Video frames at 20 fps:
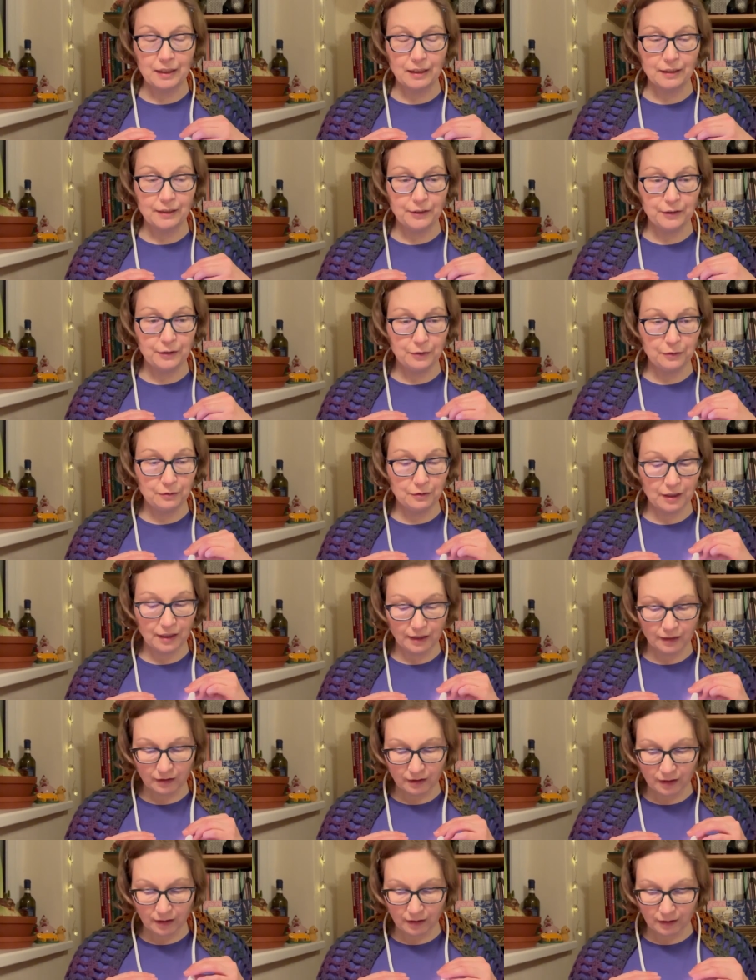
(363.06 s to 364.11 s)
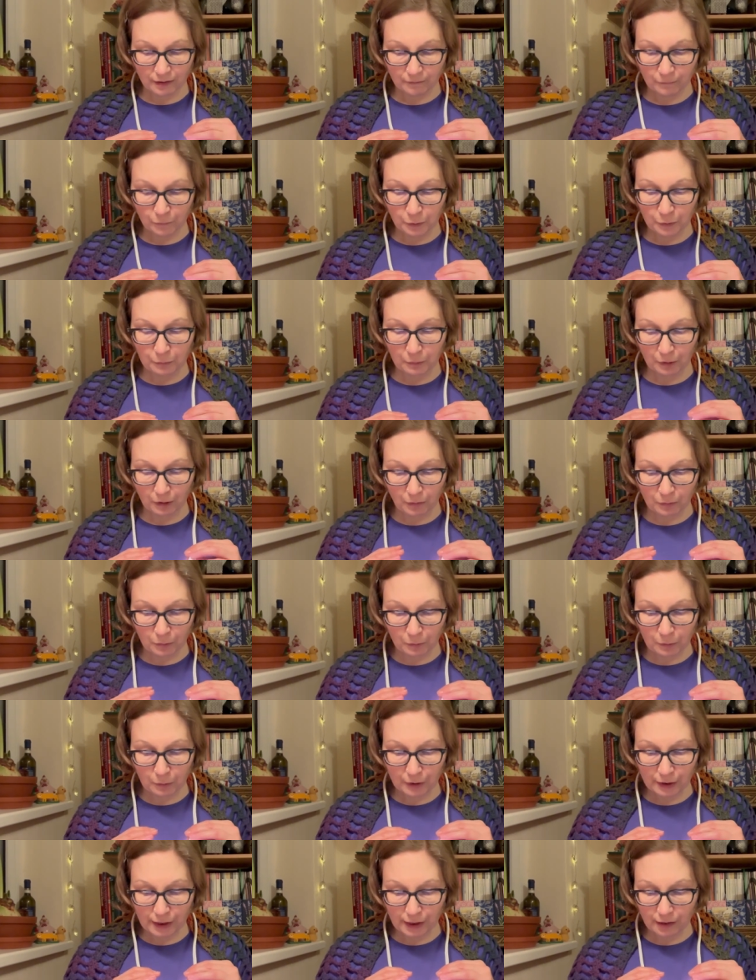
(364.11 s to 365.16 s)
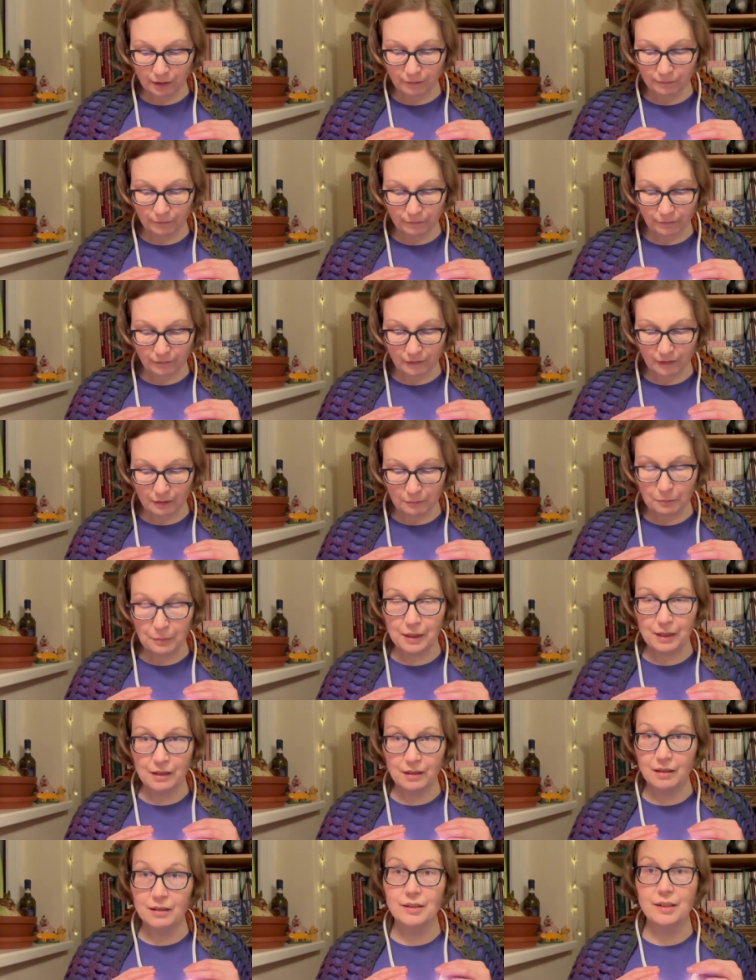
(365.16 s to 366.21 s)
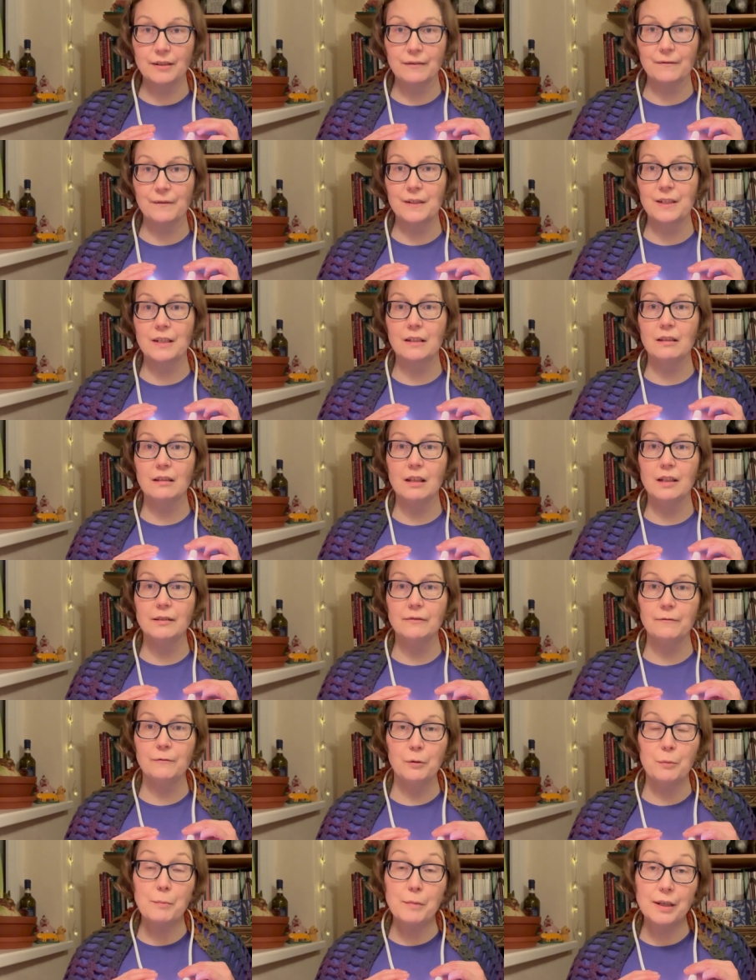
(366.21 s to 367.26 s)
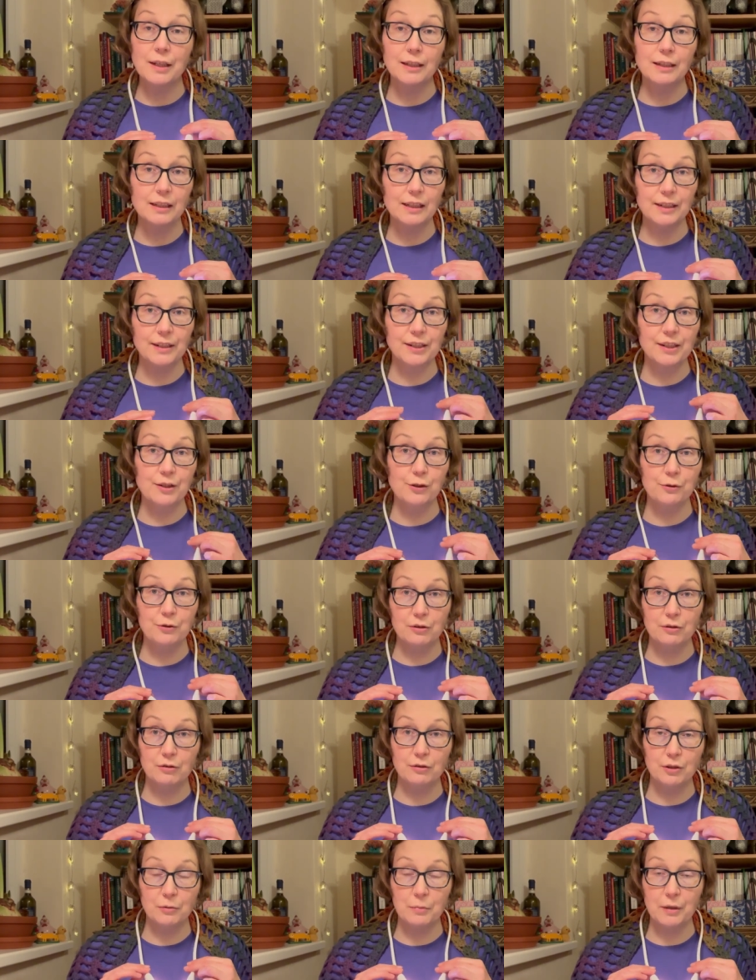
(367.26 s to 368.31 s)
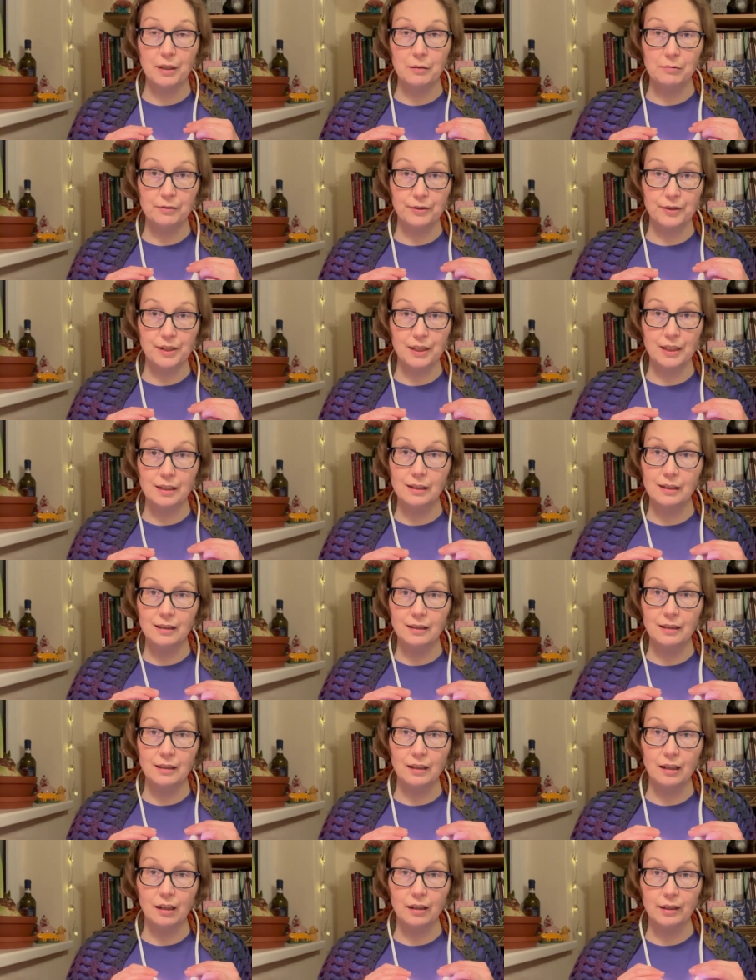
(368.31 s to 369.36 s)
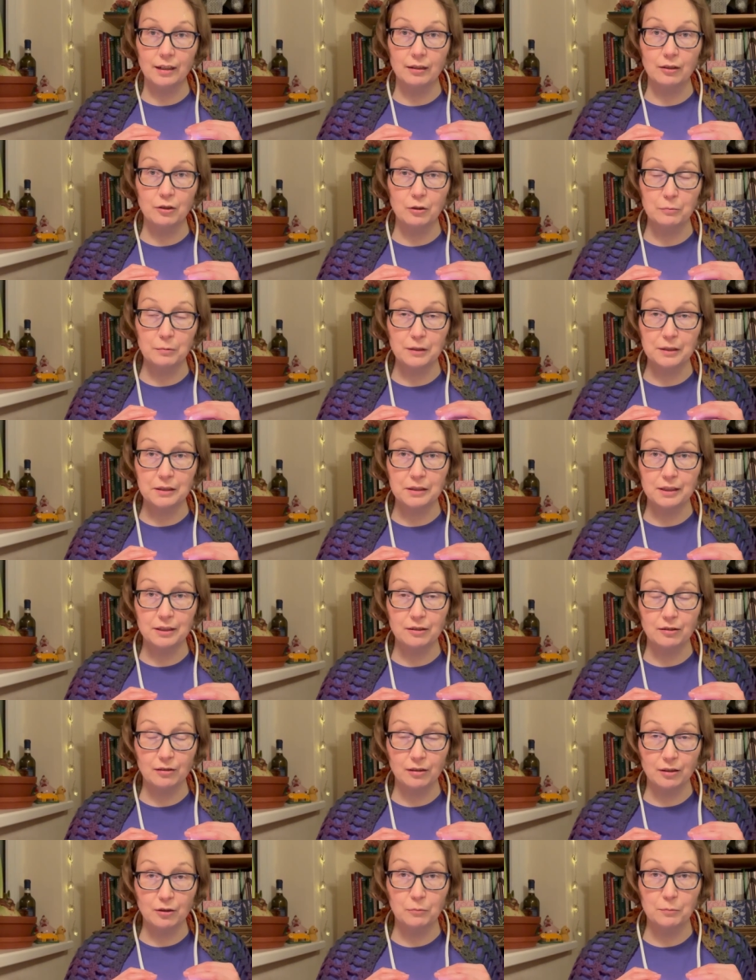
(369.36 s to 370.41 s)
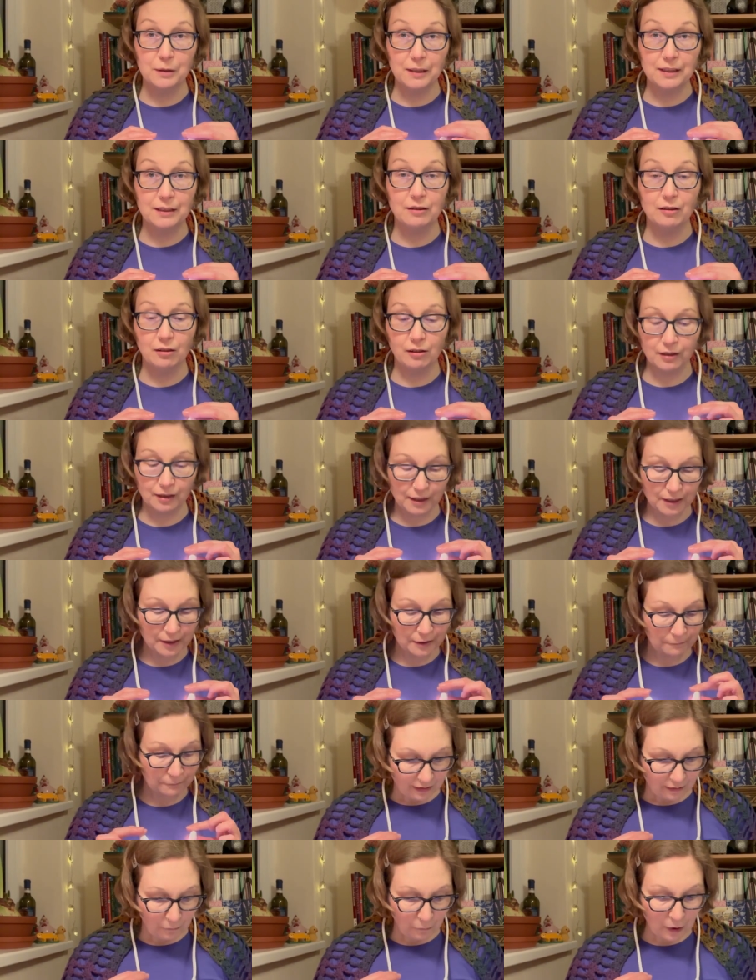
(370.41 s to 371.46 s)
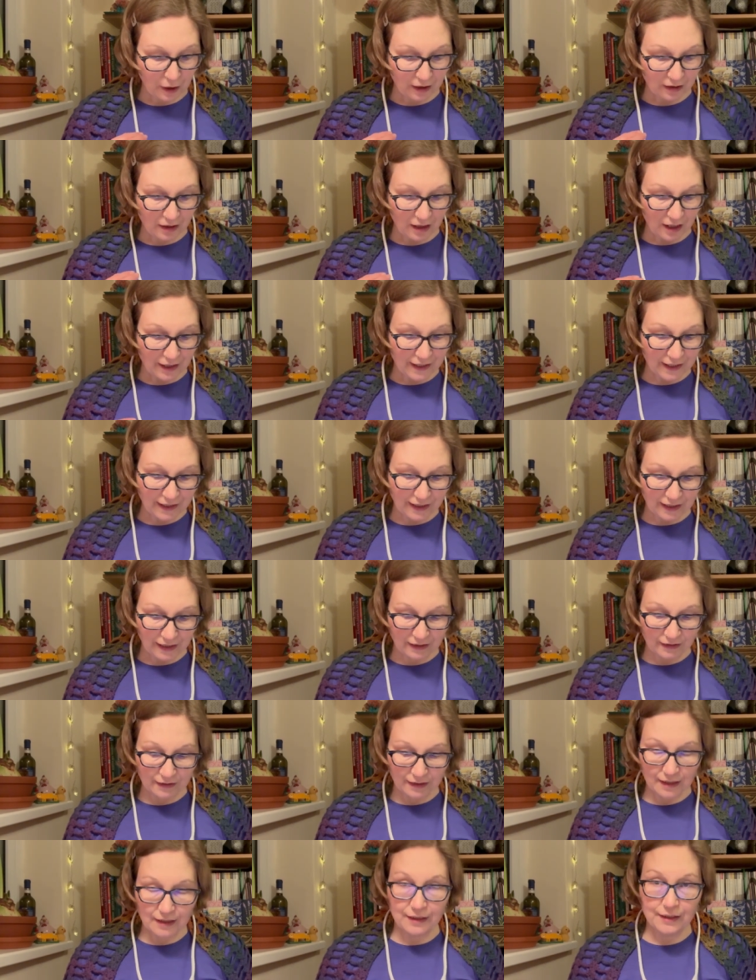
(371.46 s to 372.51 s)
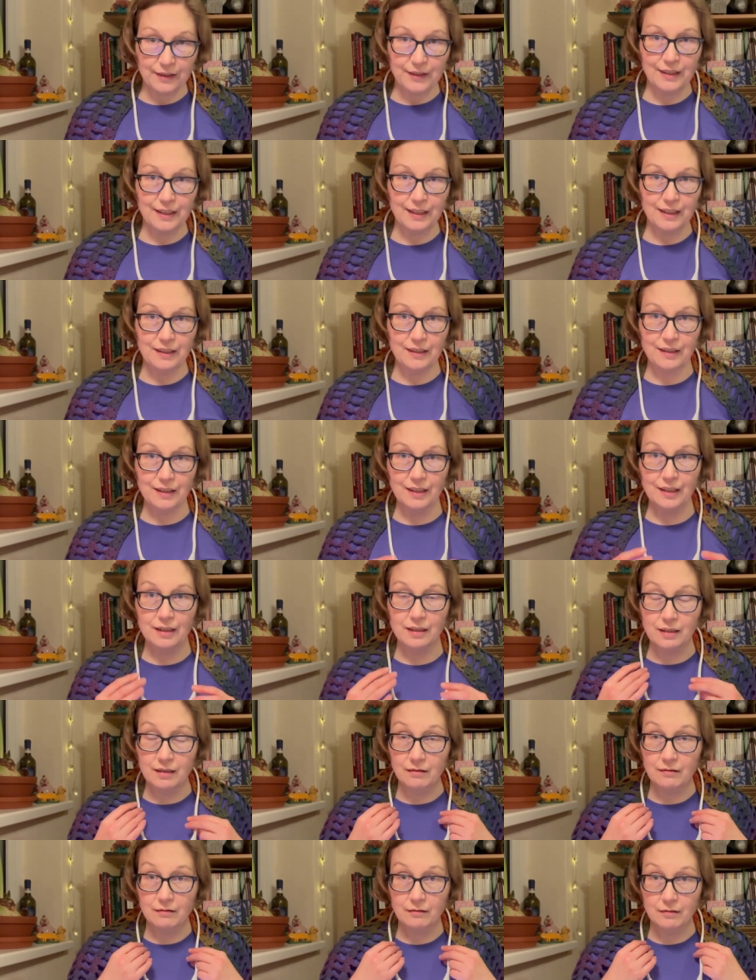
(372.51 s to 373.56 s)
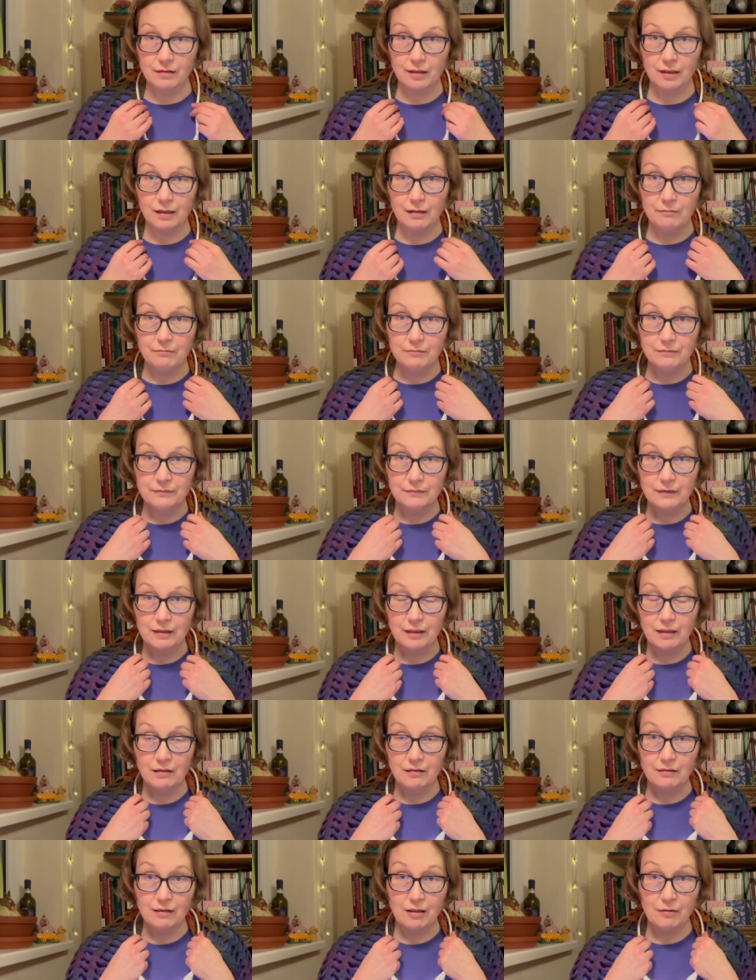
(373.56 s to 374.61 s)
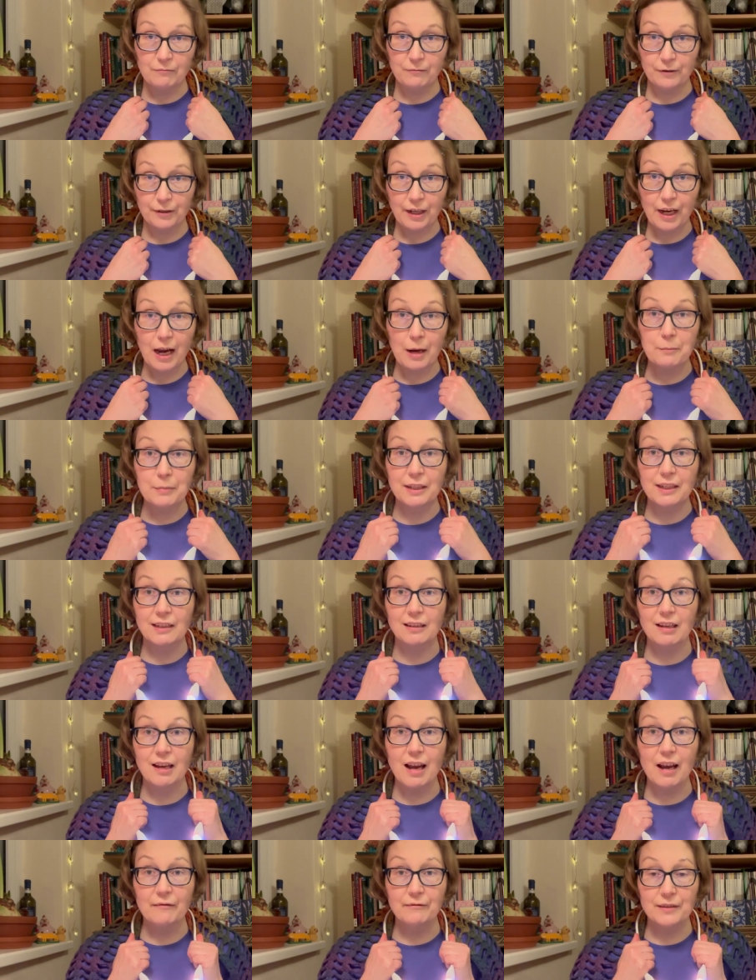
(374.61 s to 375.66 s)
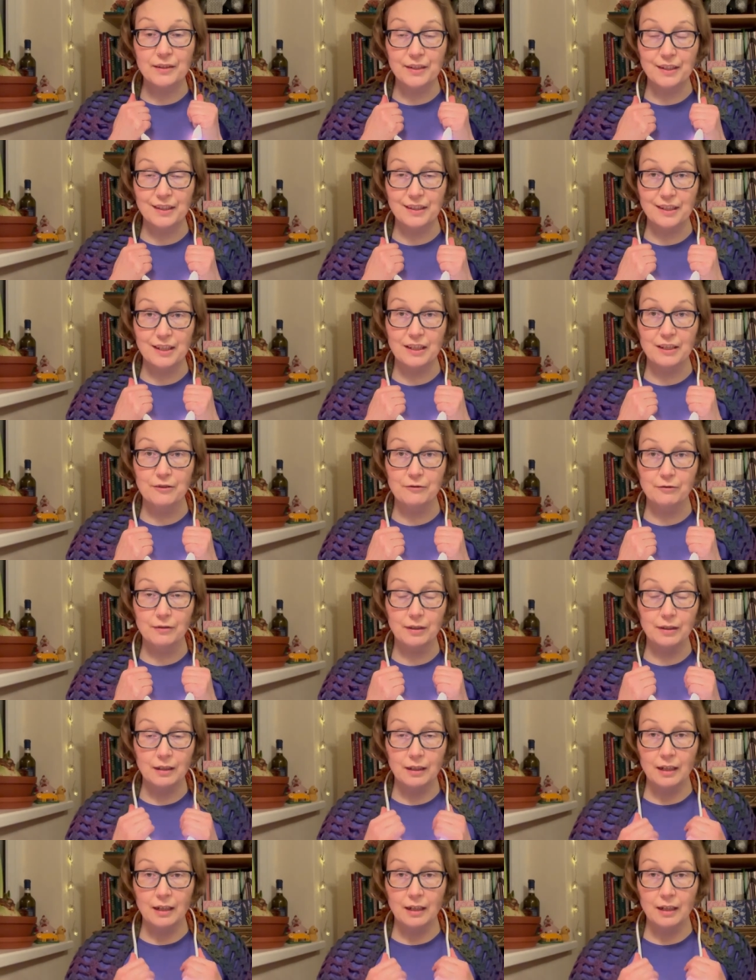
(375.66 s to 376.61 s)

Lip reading: I do think that it would probably be sufficient light for me, at least, to be able to see in complete darkness. While I think that this is I'm very happy that I have this accessory,